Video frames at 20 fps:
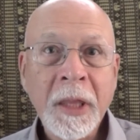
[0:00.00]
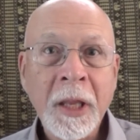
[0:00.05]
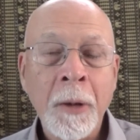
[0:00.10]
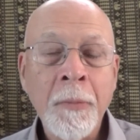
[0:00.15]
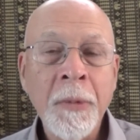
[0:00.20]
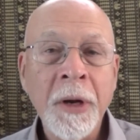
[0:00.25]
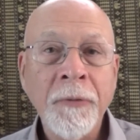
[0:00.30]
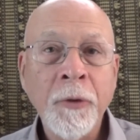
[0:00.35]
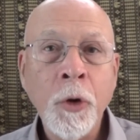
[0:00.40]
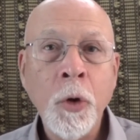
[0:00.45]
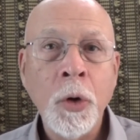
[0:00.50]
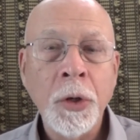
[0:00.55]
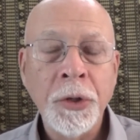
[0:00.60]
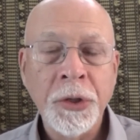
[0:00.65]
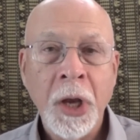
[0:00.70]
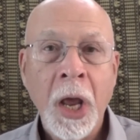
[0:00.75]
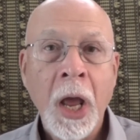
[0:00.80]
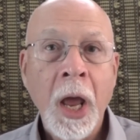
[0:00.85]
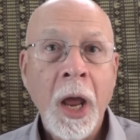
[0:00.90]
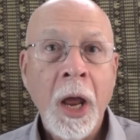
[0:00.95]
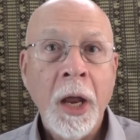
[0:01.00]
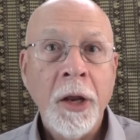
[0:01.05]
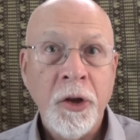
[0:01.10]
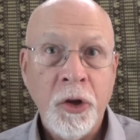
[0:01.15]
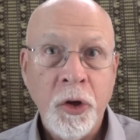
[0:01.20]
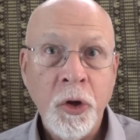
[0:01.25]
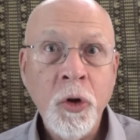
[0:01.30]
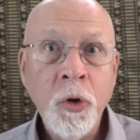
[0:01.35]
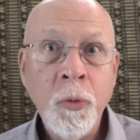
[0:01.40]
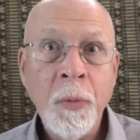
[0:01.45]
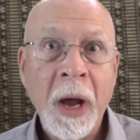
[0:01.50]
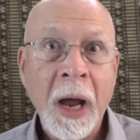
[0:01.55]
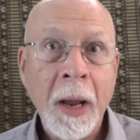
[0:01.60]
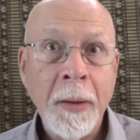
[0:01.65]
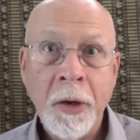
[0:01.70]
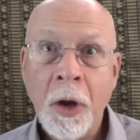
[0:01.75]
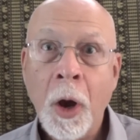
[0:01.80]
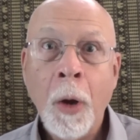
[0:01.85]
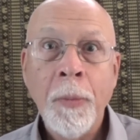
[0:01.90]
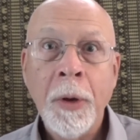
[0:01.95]
But of course, you
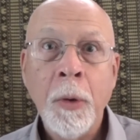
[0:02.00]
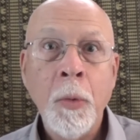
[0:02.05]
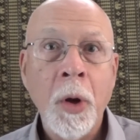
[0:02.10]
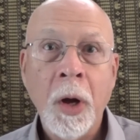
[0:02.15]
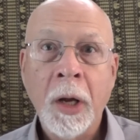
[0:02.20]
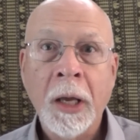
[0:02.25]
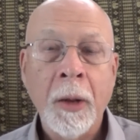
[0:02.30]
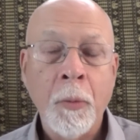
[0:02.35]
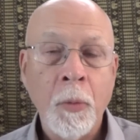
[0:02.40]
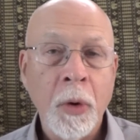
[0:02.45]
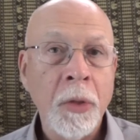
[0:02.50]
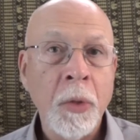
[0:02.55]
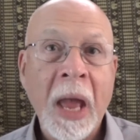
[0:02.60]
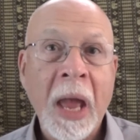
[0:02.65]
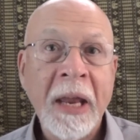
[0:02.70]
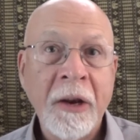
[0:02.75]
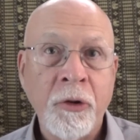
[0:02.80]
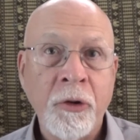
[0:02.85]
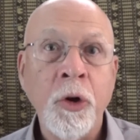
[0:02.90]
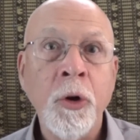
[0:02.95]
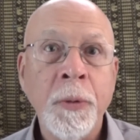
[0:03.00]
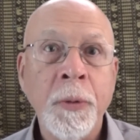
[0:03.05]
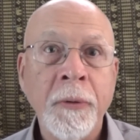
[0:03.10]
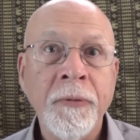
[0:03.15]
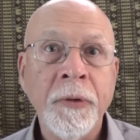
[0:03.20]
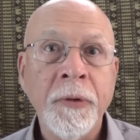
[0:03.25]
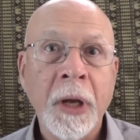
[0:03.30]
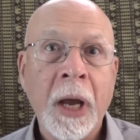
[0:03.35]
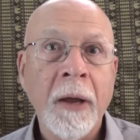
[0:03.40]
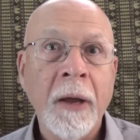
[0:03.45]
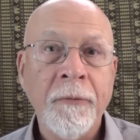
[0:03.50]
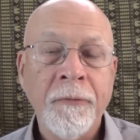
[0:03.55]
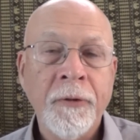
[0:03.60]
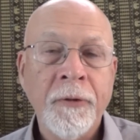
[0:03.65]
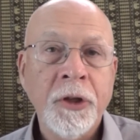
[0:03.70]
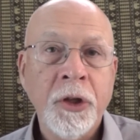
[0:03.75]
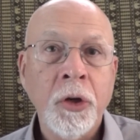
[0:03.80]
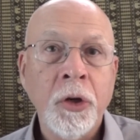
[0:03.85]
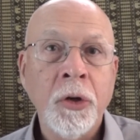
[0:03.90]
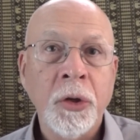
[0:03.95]
might not be working with a group of
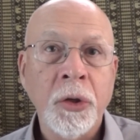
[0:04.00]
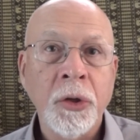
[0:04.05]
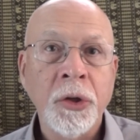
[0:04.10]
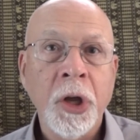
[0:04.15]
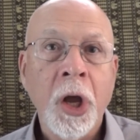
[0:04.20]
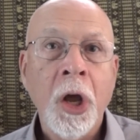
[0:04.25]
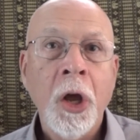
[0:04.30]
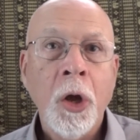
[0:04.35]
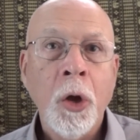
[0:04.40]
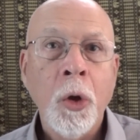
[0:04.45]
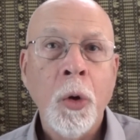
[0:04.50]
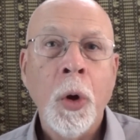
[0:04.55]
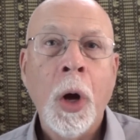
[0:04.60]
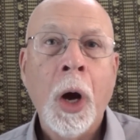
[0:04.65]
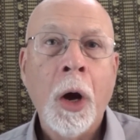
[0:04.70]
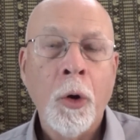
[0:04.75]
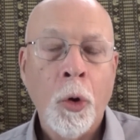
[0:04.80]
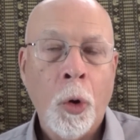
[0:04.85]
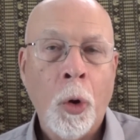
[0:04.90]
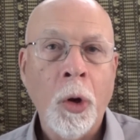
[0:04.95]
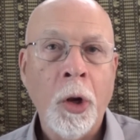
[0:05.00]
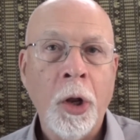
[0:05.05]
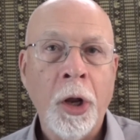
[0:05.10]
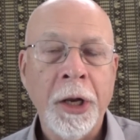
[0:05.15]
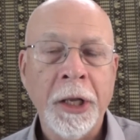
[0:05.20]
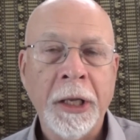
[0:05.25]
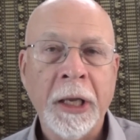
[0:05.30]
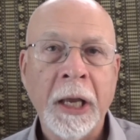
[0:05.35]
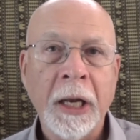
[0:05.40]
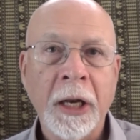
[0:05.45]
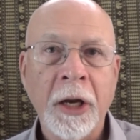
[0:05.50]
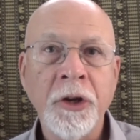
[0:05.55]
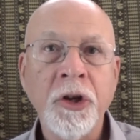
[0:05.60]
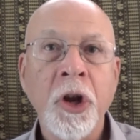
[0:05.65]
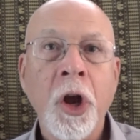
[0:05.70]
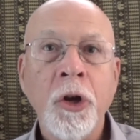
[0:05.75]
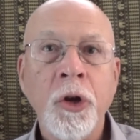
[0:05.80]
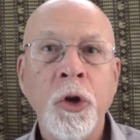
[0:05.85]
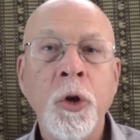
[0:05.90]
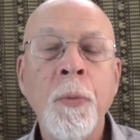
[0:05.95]
students who are all learning English.
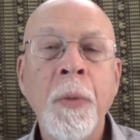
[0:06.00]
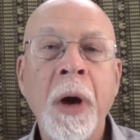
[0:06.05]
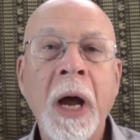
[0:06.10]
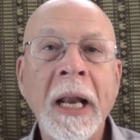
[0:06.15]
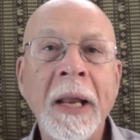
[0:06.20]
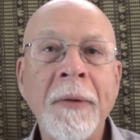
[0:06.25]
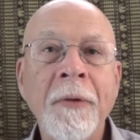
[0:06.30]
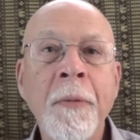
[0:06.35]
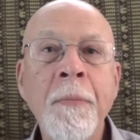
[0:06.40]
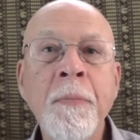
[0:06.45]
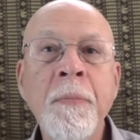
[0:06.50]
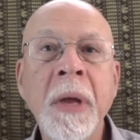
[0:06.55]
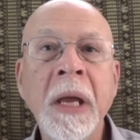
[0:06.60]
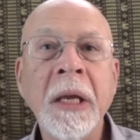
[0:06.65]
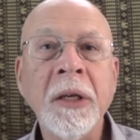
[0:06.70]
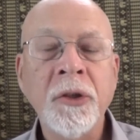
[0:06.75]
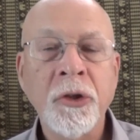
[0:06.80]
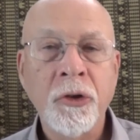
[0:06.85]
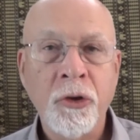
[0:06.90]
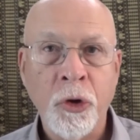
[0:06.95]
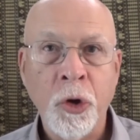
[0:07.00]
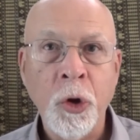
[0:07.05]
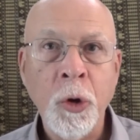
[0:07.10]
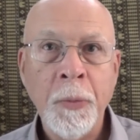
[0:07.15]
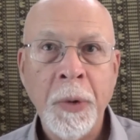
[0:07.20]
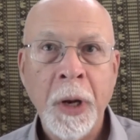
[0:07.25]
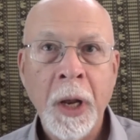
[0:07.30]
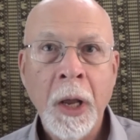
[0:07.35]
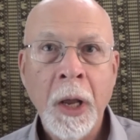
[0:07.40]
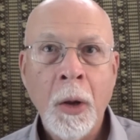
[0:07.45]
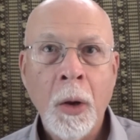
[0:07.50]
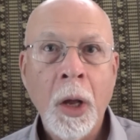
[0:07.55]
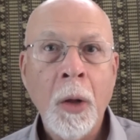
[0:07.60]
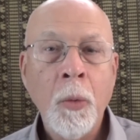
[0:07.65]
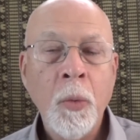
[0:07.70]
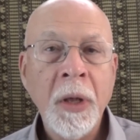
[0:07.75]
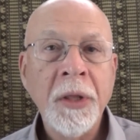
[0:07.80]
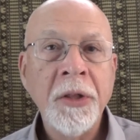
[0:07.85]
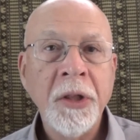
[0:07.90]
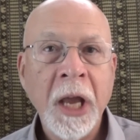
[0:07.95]
You might have a mixed group
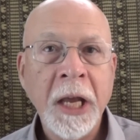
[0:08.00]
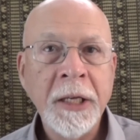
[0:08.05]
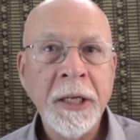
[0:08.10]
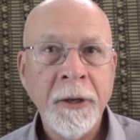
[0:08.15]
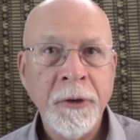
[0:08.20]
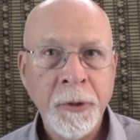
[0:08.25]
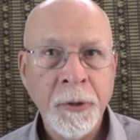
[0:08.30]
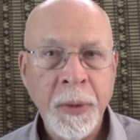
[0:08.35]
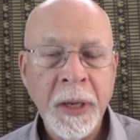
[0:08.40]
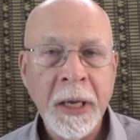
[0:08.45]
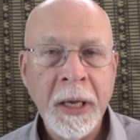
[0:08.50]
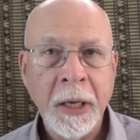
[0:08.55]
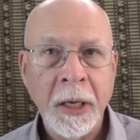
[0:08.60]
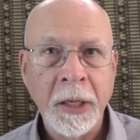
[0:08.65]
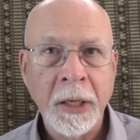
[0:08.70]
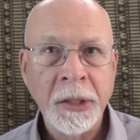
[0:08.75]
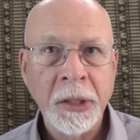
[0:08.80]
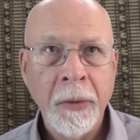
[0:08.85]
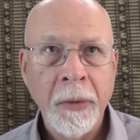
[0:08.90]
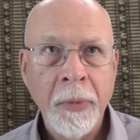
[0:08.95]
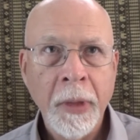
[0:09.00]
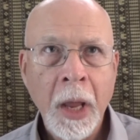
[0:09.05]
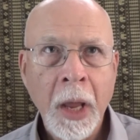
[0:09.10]
with native speakers.